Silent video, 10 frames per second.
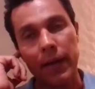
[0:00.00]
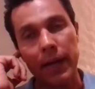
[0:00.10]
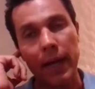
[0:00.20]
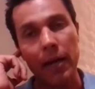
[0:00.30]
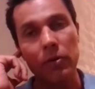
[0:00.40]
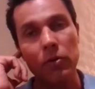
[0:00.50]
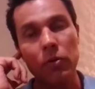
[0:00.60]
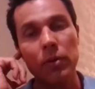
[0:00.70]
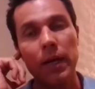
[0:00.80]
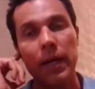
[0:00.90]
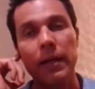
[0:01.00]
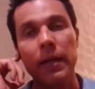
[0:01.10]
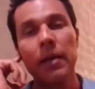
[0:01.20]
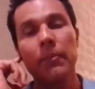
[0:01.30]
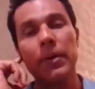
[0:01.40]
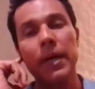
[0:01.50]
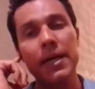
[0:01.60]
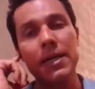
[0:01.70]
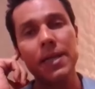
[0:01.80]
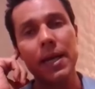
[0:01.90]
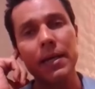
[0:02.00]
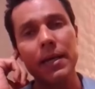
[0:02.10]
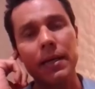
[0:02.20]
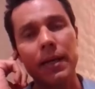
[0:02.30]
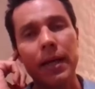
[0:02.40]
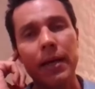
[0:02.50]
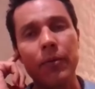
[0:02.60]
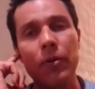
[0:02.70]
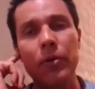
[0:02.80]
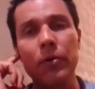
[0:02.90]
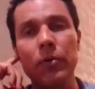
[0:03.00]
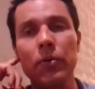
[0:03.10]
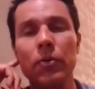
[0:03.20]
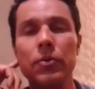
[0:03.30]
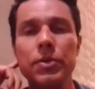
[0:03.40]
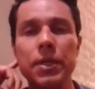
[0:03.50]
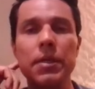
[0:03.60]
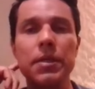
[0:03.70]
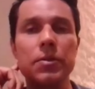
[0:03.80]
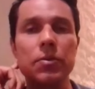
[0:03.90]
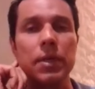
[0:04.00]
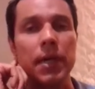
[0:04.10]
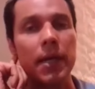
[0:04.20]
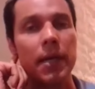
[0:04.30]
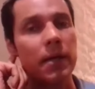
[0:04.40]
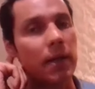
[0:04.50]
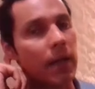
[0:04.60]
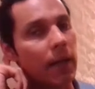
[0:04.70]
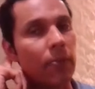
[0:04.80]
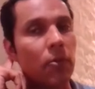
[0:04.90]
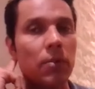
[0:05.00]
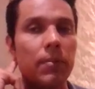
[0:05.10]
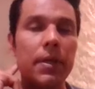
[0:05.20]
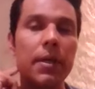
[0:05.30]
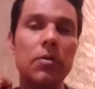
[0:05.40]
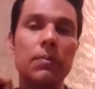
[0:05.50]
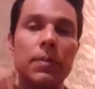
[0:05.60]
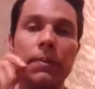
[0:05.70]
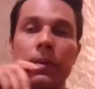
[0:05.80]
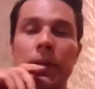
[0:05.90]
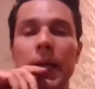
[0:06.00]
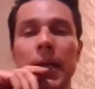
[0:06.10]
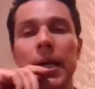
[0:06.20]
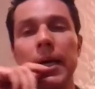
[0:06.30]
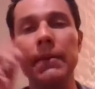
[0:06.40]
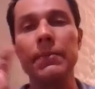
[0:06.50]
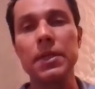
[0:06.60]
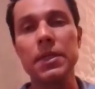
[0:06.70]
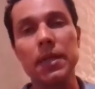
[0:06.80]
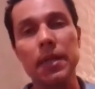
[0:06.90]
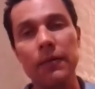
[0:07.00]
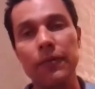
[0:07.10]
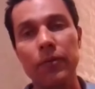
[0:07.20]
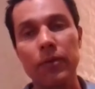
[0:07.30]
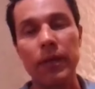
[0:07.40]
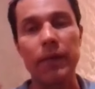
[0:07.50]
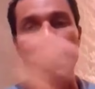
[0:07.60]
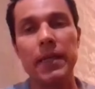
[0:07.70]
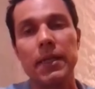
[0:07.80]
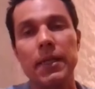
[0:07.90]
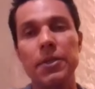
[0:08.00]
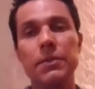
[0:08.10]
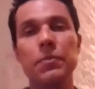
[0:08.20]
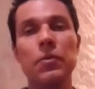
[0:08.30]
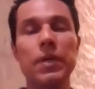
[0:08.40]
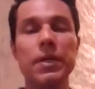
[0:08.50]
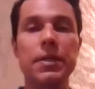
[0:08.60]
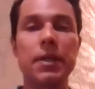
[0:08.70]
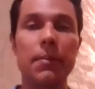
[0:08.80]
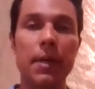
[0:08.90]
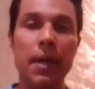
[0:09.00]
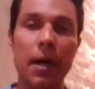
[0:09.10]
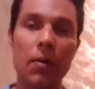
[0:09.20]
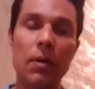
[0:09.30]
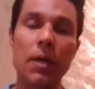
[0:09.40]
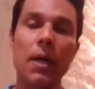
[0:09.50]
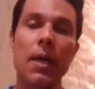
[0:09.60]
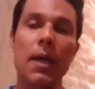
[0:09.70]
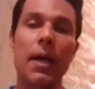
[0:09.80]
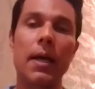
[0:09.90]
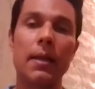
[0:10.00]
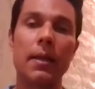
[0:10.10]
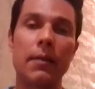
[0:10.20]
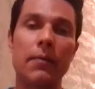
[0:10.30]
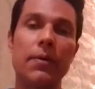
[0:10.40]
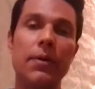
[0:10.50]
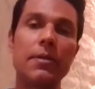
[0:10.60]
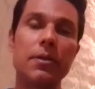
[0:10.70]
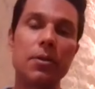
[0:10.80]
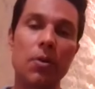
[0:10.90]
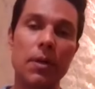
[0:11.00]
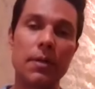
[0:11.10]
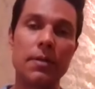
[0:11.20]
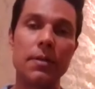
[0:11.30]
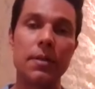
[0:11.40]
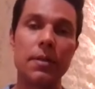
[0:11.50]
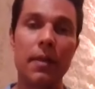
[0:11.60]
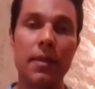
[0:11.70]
had to do that. But I decided that I'm going to see this to the end, and I'm going to bring it to people. And I'm just grateful that finally this movie is coming out and it will reach the audience, and